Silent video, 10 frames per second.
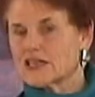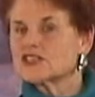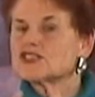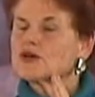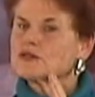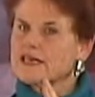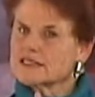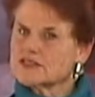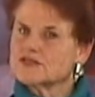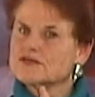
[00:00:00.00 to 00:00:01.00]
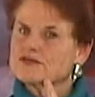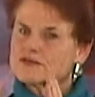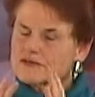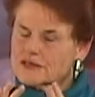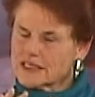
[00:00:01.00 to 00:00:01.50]
So let's
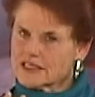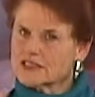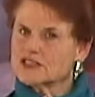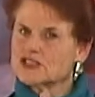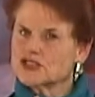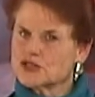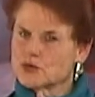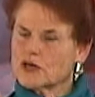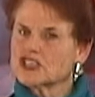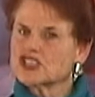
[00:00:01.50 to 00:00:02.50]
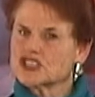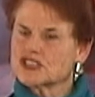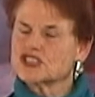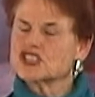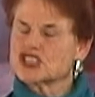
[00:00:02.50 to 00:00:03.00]
listen to what sh-
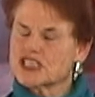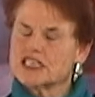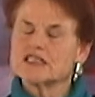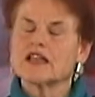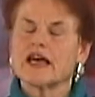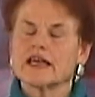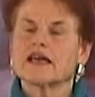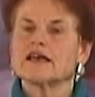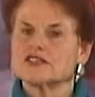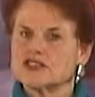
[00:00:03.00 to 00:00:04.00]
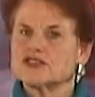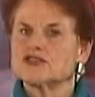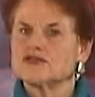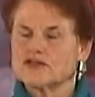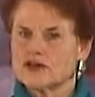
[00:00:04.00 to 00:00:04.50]
she'd like us to
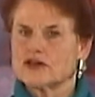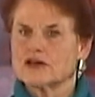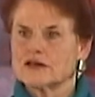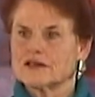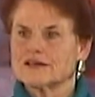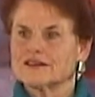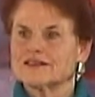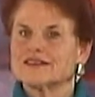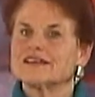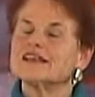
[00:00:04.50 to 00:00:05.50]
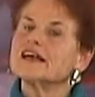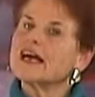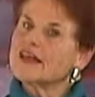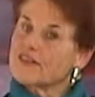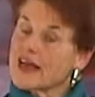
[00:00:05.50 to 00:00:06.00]
do for her.
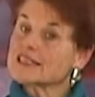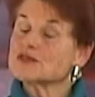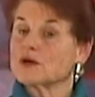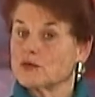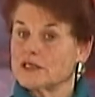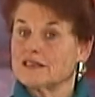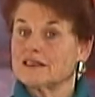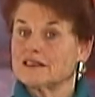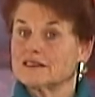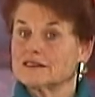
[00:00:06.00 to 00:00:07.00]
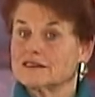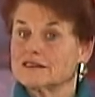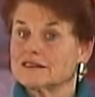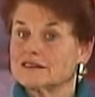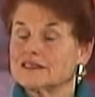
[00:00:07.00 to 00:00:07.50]
And that's what we did.
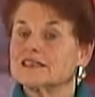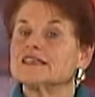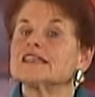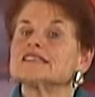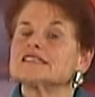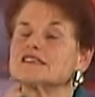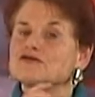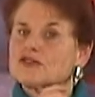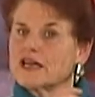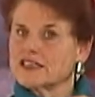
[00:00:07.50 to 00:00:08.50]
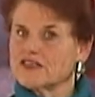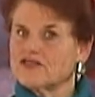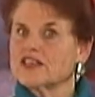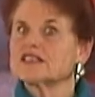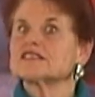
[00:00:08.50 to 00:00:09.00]
Instead of trying to
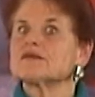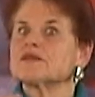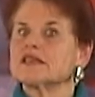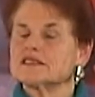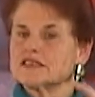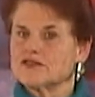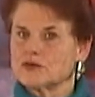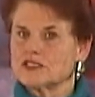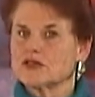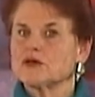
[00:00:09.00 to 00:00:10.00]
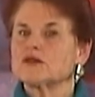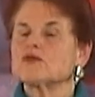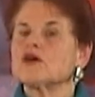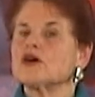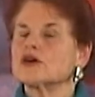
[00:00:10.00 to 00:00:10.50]
fix something as if it was going
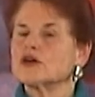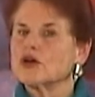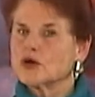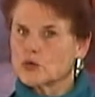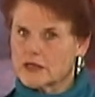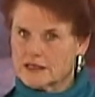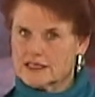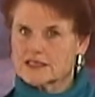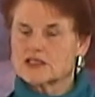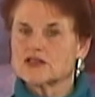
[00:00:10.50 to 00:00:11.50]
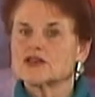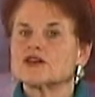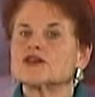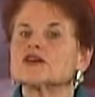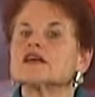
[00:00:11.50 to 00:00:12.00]
wrong, we listened to
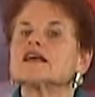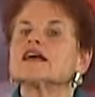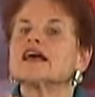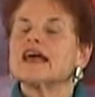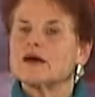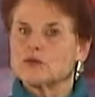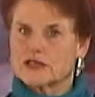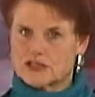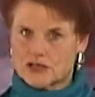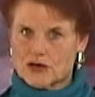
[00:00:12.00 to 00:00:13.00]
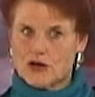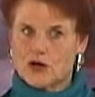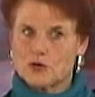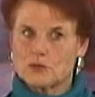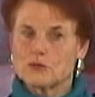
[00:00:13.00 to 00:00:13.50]
her and we took her
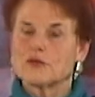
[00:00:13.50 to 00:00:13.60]
home.